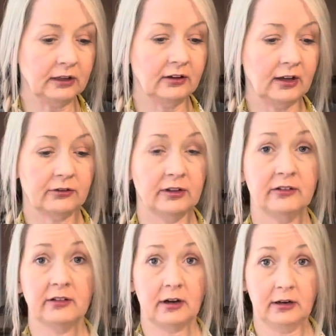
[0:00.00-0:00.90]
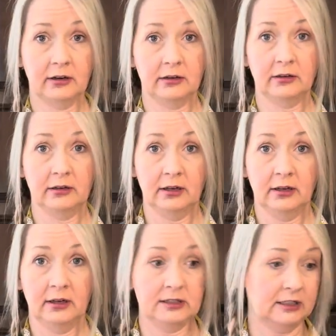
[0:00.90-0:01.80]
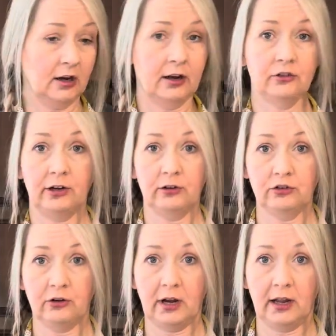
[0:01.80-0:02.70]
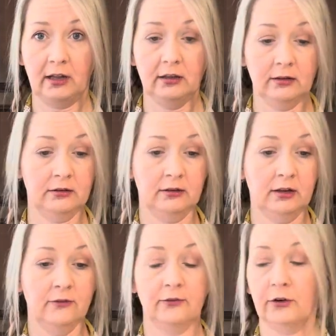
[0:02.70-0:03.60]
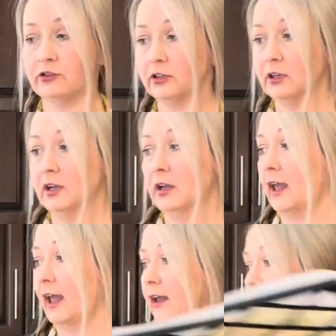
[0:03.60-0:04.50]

yeah, so this is our dehydrator tray version, and